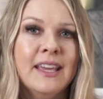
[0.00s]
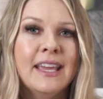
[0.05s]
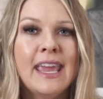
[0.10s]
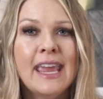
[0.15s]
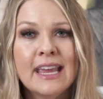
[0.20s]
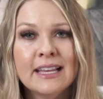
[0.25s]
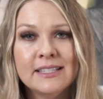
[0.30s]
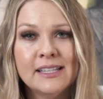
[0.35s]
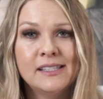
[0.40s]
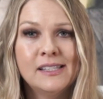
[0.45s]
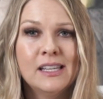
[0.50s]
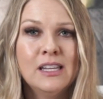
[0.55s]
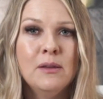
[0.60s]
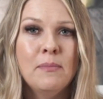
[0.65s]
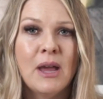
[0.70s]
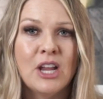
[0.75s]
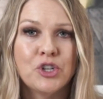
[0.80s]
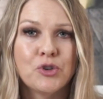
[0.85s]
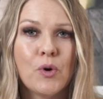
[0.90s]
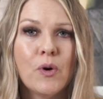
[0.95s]
the Kansas City
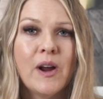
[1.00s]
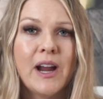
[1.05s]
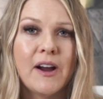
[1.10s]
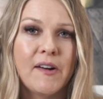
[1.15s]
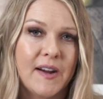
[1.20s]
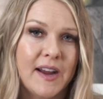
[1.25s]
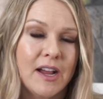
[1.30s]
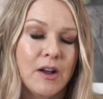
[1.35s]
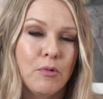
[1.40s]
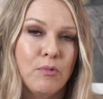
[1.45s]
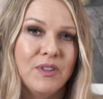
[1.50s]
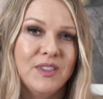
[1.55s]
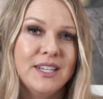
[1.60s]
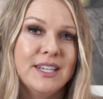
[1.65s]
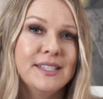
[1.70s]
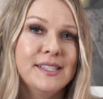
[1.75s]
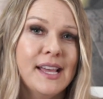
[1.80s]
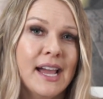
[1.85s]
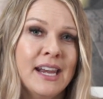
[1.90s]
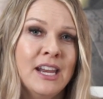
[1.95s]
metro area with
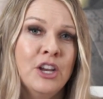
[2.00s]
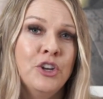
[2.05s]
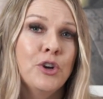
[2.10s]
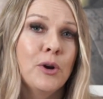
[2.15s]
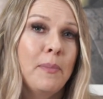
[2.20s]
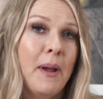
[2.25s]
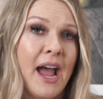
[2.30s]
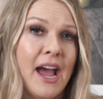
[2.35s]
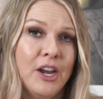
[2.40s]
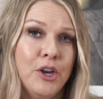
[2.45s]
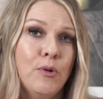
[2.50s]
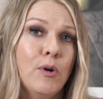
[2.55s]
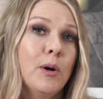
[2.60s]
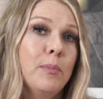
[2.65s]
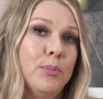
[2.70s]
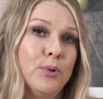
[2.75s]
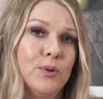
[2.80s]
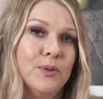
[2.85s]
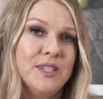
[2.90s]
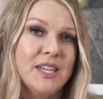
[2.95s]
designing your patio or
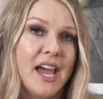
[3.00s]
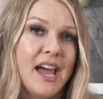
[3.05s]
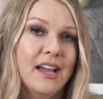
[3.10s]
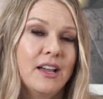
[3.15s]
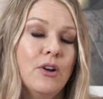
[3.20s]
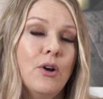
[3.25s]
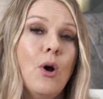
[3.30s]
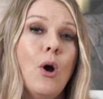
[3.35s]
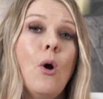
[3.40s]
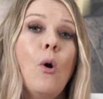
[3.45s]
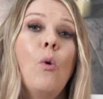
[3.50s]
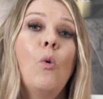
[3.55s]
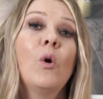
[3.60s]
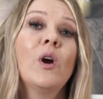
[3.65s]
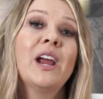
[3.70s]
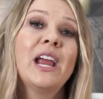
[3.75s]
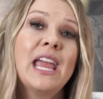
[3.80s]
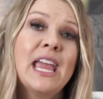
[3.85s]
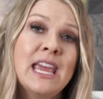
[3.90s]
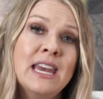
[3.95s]
pool deck,
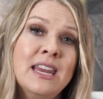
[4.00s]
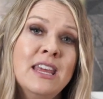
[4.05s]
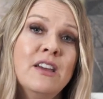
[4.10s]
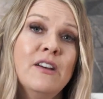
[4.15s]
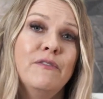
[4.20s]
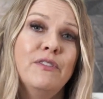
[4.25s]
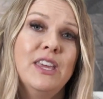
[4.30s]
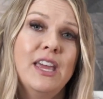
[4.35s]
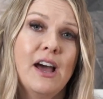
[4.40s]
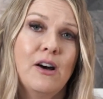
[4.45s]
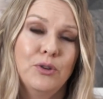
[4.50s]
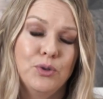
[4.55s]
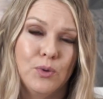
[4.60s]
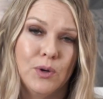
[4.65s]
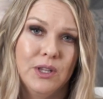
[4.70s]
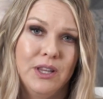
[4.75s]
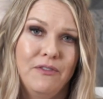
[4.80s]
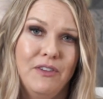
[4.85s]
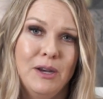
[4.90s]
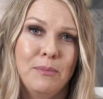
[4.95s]
or any of the
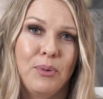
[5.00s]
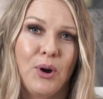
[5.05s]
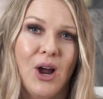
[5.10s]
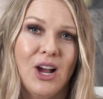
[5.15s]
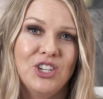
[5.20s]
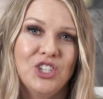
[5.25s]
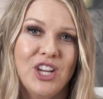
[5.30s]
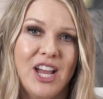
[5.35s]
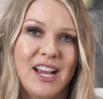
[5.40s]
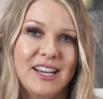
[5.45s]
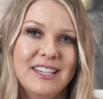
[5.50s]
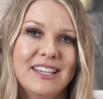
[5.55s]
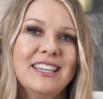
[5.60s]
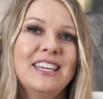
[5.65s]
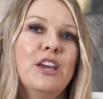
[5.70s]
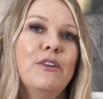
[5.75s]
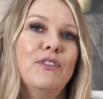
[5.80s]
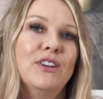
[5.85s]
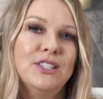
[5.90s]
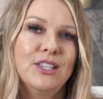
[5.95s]
outdoor living project,
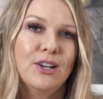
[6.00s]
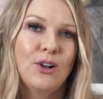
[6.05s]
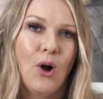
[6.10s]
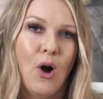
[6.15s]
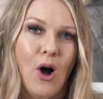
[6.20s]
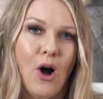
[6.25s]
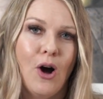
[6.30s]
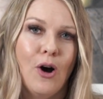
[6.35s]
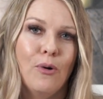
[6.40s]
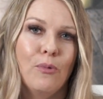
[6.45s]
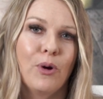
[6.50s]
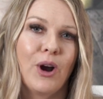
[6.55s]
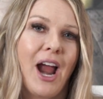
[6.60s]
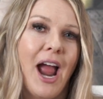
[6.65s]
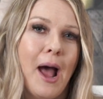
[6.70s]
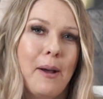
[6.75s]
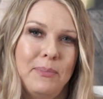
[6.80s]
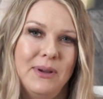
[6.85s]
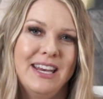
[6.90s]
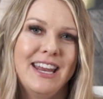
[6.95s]
give us a call. We're
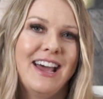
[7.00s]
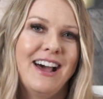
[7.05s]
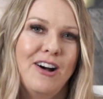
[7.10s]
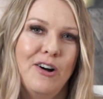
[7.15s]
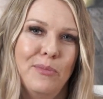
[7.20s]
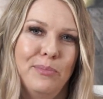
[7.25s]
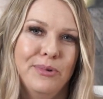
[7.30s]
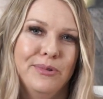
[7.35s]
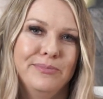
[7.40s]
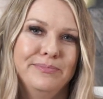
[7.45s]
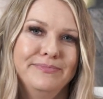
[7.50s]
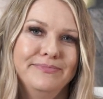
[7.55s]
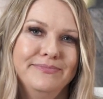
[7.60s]
happy to help.